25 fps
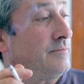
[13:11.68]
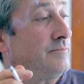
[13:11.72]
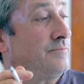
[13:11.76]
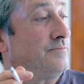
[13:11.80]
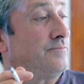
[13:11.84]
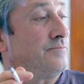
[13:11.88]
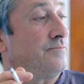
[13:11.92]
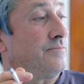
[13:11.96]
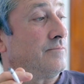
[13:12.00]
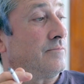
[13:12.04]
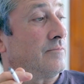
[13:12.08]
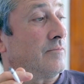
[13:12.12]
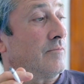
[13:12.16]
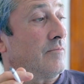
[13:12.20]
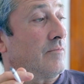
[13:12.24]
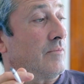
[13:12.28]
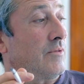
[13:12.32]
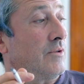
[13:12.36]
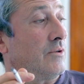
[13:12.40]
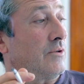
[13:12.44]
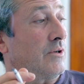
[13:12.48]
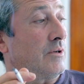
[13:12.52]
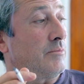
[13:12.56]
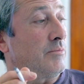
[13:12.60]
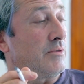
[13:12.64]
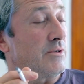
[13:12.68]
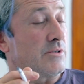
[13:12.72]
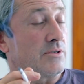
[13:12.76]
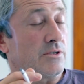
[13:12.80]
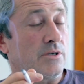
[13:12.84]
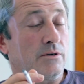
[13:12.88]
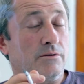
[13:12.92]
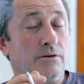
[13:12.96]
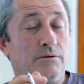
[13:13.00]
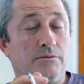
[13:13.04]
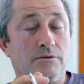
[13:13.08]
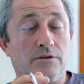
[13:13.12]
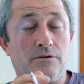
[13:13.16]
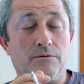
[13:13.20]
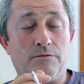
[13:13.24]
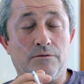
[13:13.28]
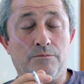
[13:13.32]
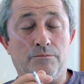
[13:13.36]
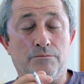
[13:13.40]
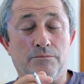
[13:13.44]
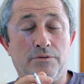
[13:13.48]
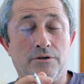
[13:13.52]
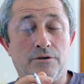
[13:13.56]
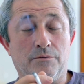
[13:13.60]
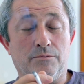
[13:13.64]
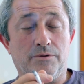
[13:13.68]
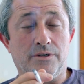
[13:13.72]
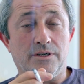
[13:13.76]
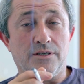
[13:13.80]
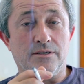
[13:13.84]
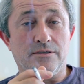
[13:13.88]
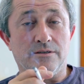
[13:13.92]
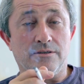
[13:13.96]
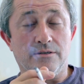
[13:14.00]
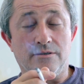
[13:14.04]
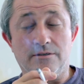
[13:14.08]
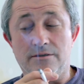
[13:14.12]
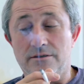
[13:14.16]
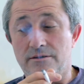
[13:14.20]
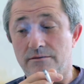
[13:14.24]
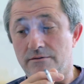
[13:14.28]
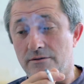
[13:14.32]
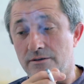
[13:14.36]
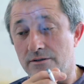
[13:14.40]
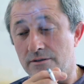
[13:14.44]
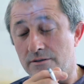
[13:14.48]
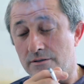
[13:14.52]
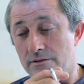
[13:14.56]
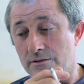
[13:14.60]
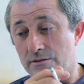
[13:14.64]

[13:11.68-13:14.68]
smokers, specifically including hair that